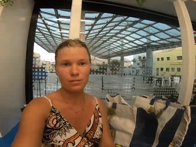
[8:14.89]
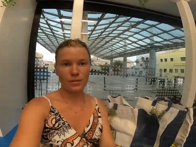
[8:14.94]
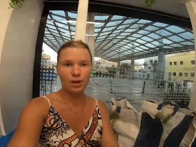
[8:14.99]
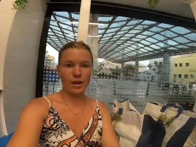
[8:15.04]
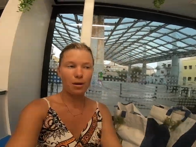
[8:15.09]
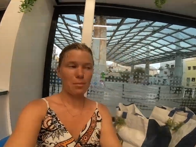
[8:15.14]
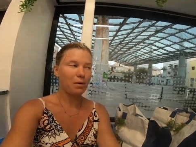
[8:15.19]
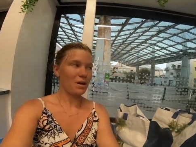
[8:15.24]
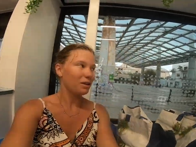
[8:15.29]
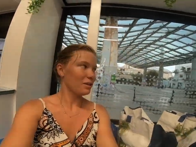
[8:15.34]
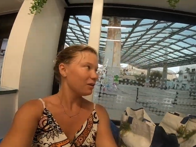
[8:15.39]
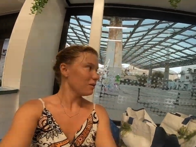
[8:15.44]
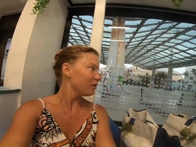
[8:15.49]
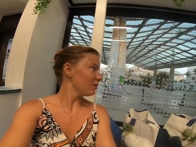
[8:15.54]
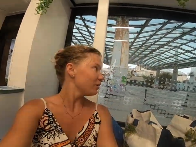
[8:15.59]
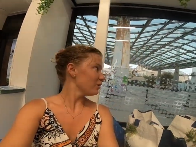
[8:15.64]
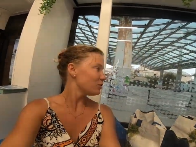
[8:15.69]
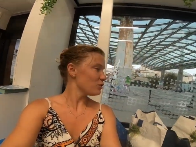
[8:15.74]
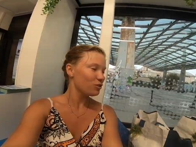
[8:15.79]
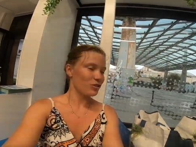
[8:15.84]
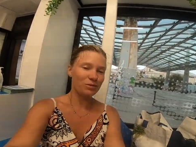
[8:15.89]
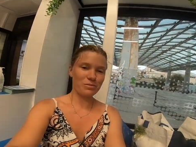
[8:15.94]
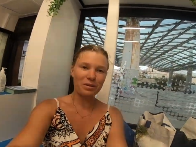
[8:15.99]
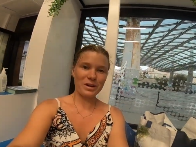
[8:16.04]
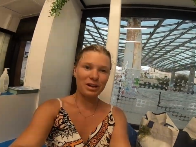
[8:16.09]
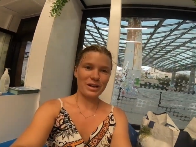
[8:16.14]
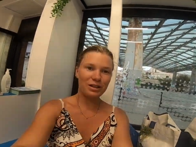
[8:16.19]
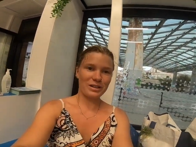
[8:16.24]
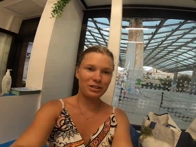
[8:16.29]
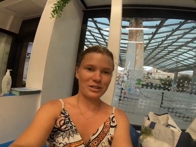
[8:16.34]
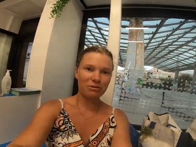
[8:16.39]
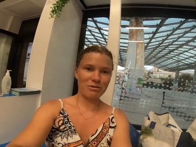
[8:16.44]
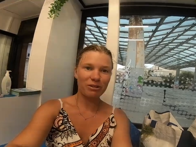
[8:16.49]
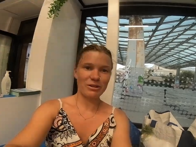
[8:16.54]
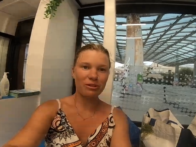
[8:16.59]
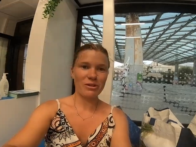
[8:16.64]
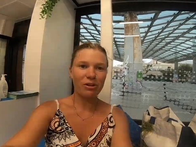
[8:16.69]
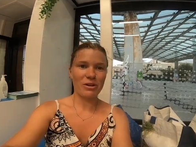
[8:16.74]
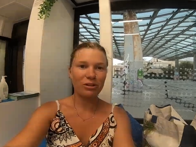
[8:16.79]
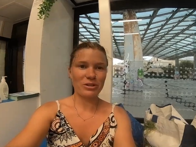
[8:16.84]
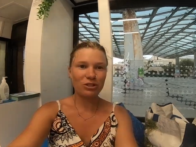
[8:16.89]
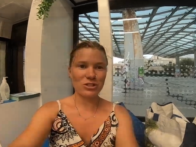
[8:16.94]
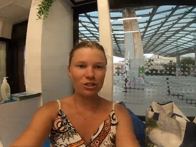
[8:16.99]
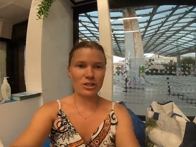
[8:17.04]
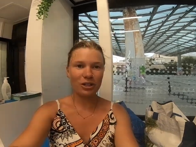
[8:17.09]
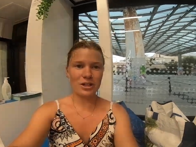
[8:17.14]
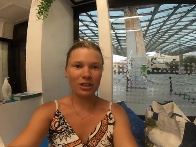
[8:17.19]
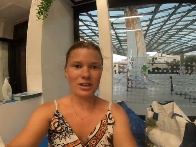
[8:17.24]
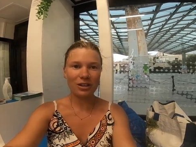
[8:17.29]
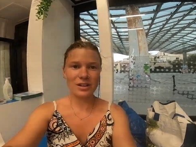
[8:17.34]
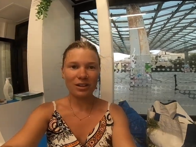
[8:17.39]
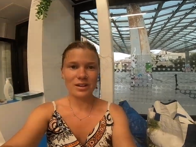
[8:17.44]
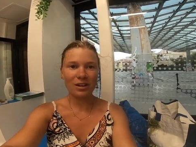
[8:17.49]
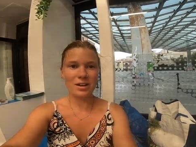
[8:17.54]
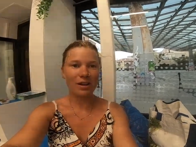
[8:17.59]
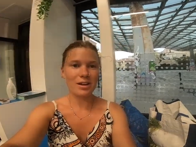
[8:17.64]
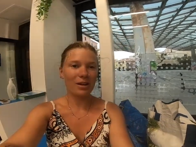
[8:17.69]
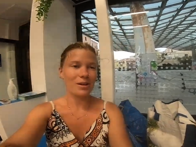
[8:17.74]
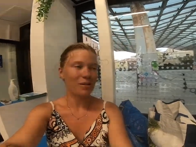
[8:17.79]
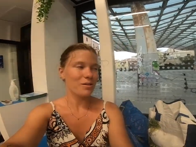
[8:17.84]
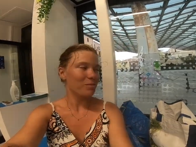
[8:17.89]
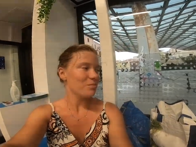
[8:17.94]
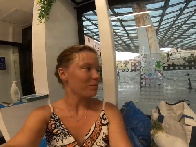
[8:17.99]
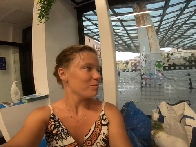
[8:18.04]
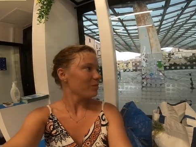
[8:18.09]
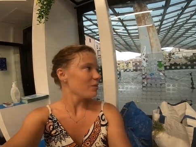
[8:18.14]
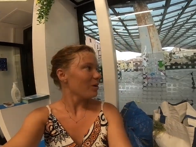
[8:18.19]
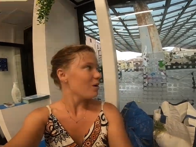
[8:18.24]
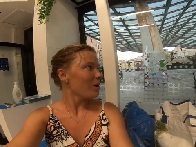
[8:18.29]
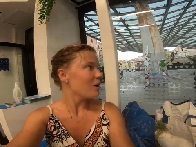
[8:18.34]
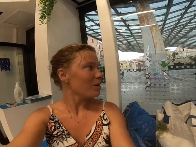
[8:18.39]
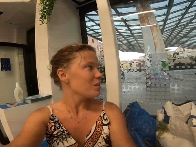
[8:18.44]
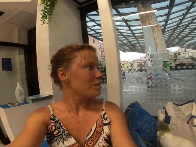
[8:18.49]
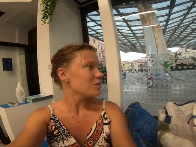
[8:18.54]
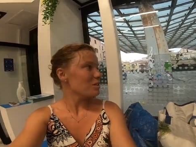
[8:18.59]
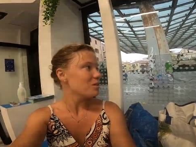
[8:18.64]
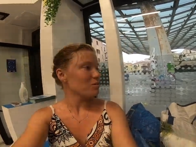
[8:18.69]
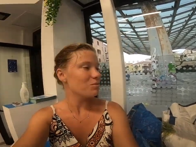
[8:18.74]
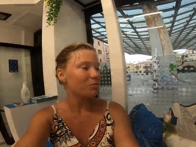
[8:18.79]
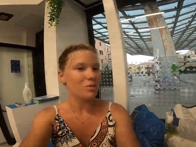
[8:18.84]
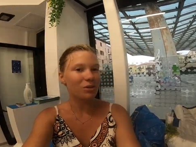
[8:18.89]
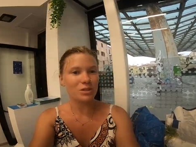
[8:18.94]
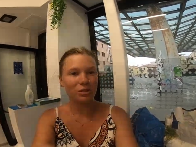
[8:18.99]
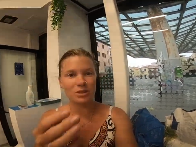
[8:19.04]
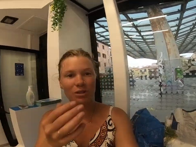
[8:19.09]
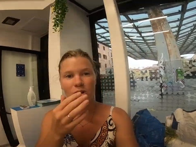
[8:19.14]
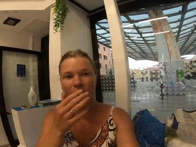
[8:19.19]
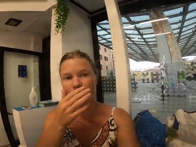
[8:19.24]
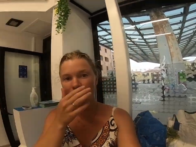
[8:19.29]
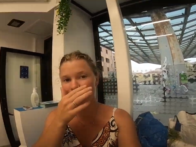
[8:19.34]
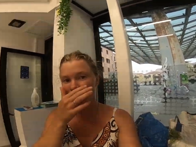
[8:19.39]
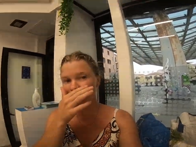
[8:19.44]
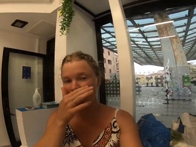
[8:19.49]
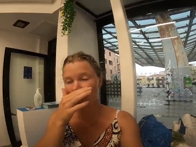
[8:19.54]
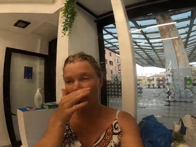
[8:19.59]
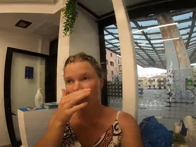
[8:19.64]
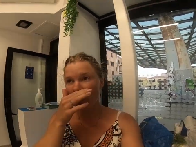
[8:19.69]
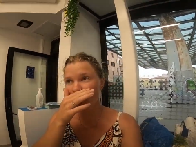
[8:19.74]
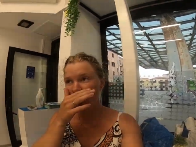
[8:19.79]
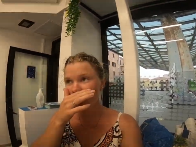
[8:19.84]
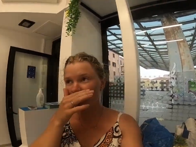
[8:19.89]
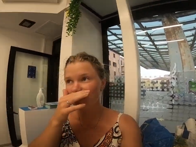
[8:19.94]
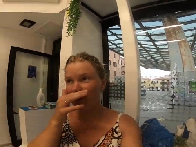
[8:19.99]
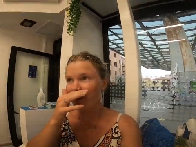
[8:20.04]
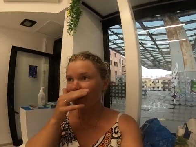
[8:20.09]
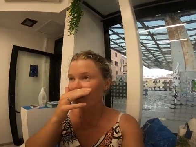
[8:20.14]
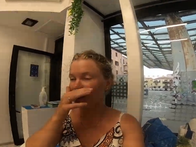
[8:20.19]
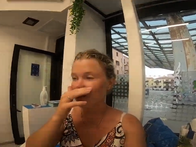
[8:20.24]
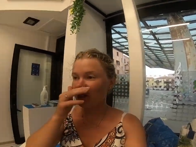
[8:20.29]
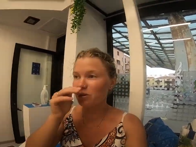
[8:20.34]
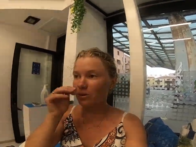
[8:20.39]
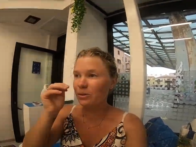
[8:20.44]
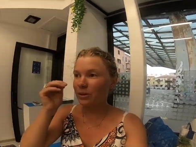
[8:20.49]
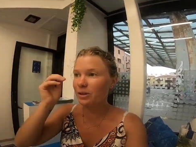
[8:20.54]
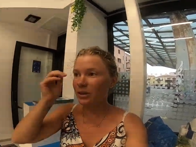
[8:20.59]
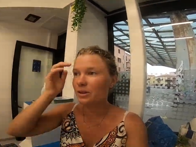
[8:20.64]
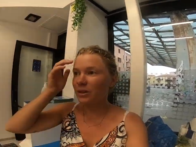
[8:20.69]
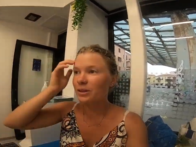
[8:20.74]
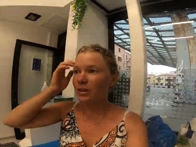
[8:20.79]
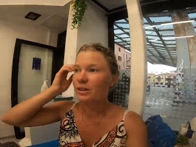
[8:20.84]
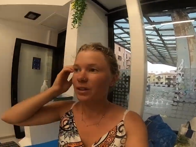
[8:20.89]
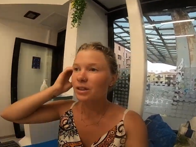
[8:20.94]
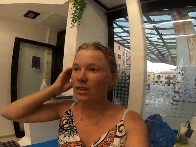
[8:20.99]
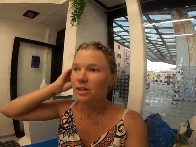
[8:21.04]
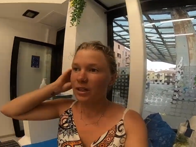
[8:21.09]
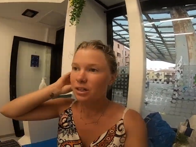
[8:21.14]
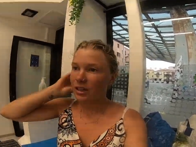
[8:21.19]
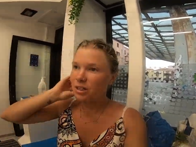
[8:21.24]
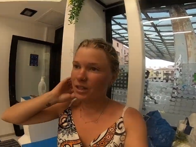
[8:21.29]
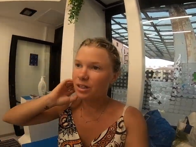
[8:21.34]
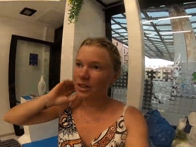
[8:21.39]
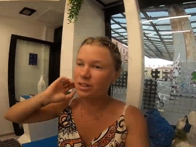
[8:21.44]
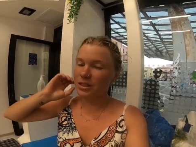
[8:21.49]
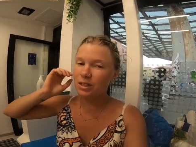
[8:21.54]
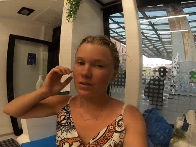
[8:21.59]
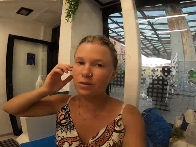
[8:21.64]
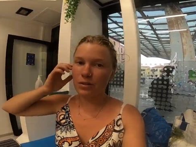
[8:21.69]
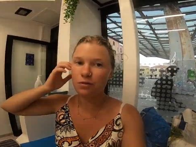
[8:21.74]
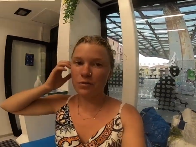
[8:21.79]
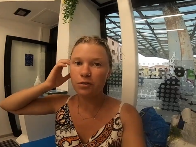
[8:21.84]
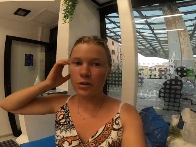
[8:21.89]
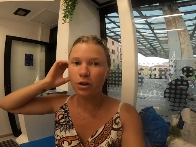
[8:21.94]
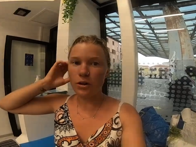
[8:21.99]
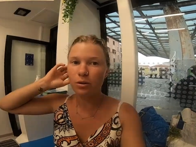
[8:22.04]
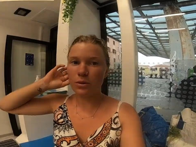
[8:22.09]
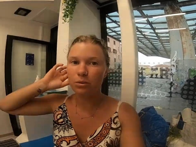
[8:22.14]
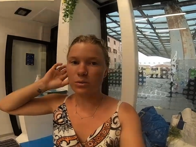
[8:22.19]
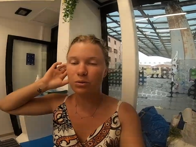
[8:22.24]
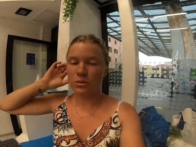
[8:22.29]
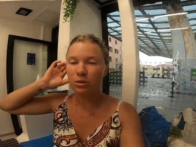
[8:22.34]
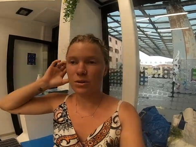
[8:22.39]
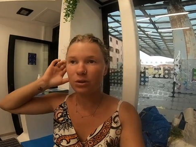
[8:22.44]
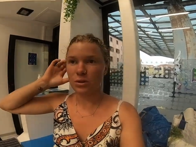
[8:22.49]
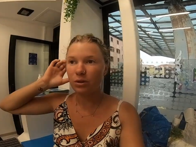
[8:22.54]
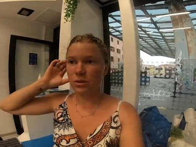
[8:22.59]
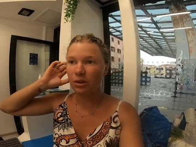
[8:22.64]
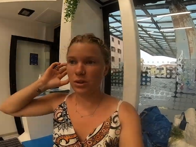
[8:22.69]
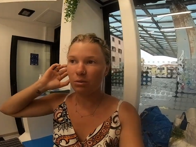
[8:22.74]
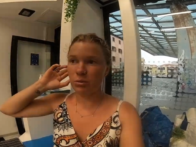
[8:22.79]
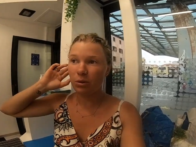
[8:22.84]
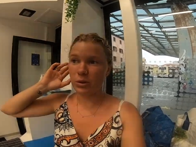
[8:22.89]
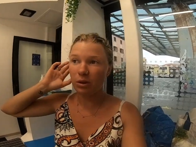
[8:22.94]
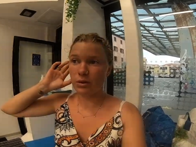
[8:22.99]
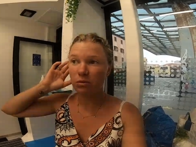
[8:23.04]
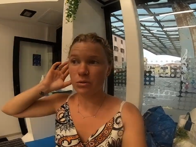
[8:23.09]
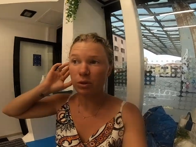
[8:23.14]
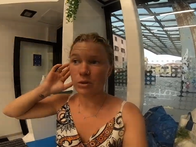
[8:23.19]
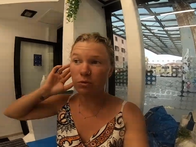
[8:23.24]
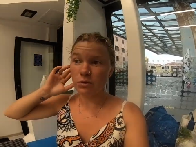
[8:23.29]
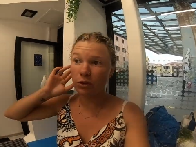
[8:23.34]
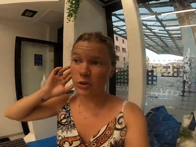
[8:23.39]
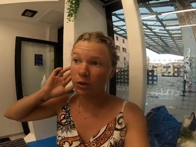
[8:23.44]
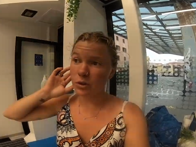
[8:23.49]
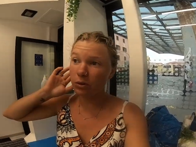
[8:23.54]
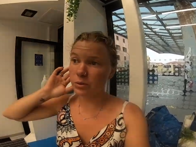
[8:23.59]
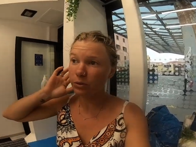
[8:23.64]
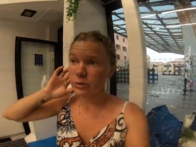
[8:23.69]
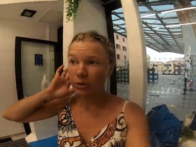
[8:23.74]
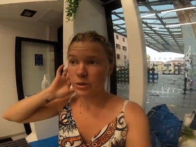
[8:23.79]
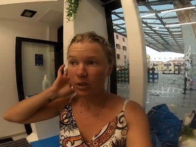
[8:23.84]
I'm at the laundromat doing laundry. Um, Austin was going to a hardware store. He doesn't have a phone. We only have one phone.